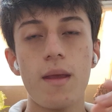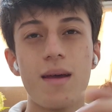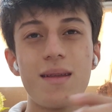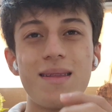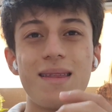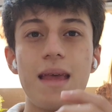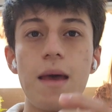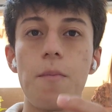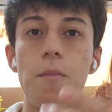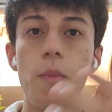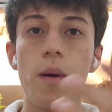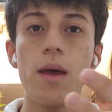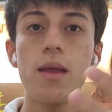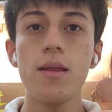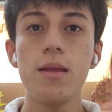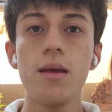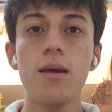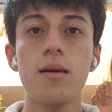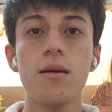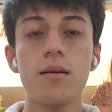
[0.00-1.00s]

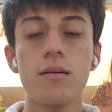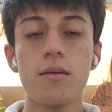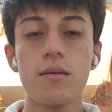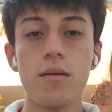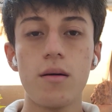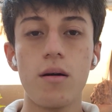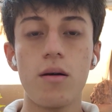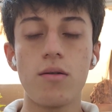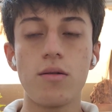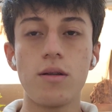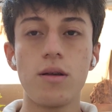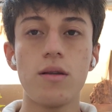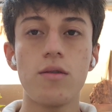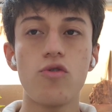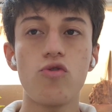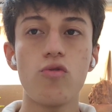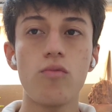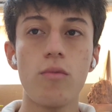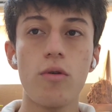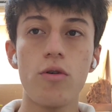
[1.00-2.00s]
depending on it
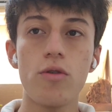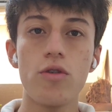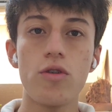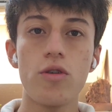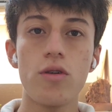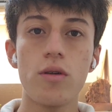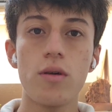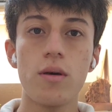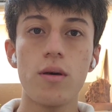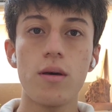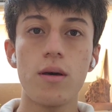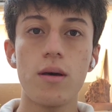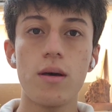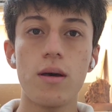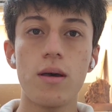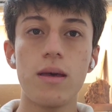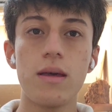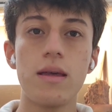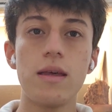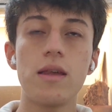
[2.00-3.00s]
too much
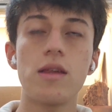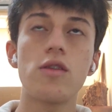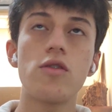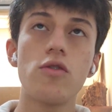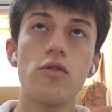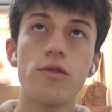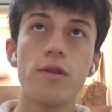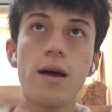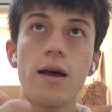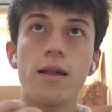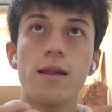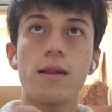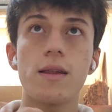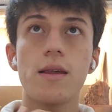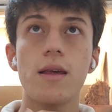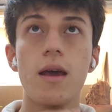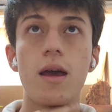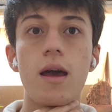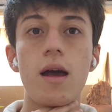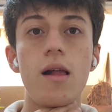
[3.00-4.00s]
is not as
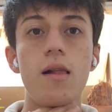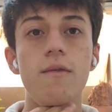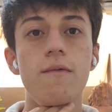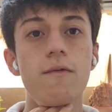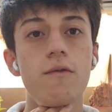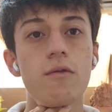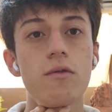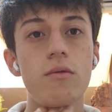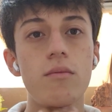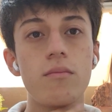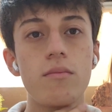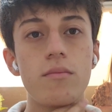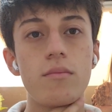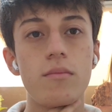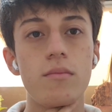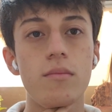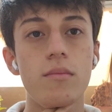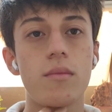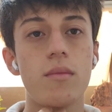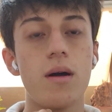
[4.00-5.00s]
helpful
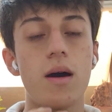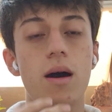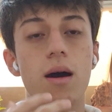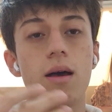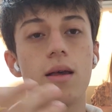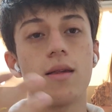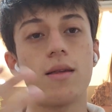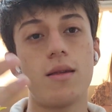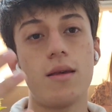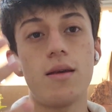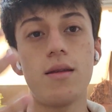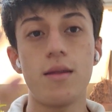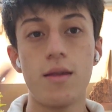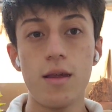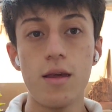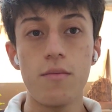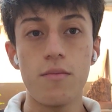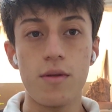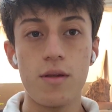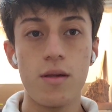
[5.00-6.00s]
as it
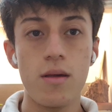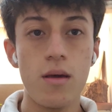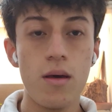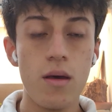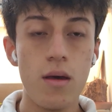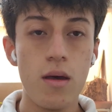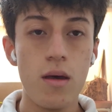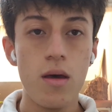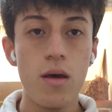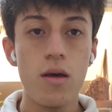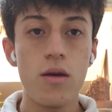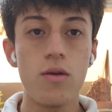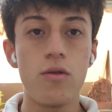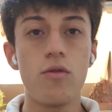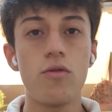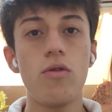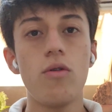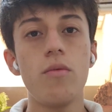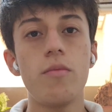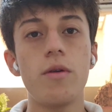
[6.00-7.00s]
seems,
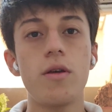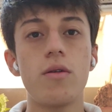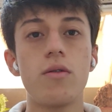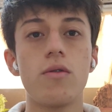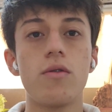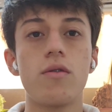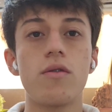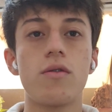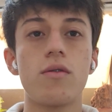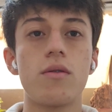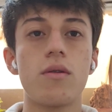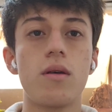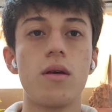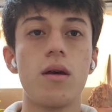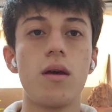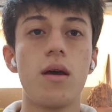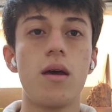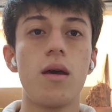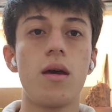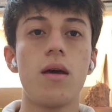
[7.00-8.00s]
because
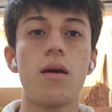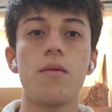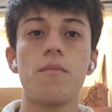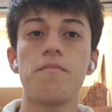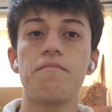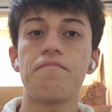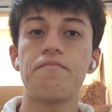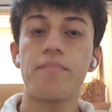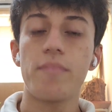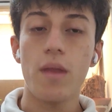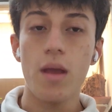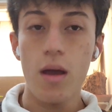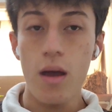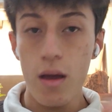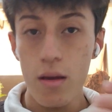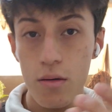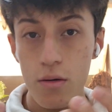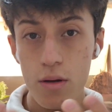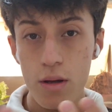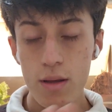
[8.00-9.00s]

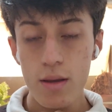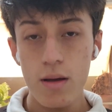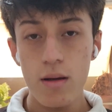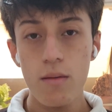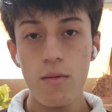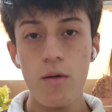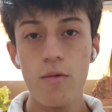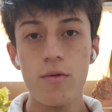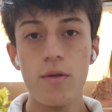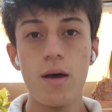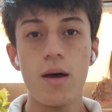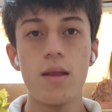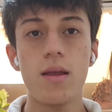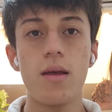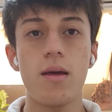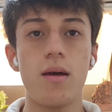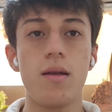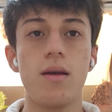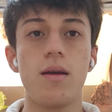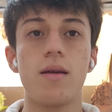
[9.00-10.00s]
I'm gonna talk about that
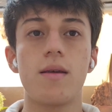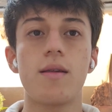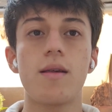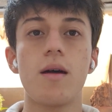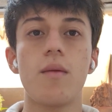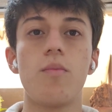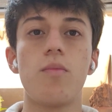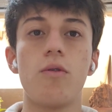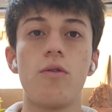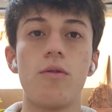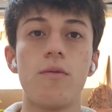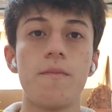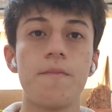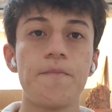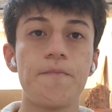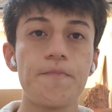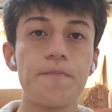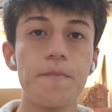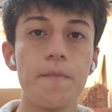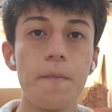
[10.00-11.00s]
an example.
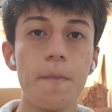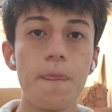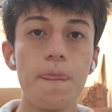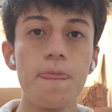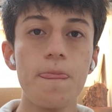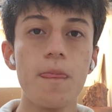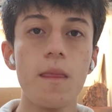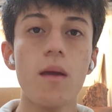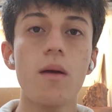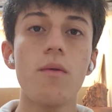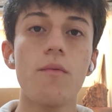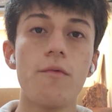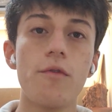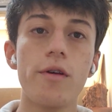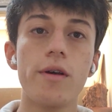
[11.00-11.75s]
For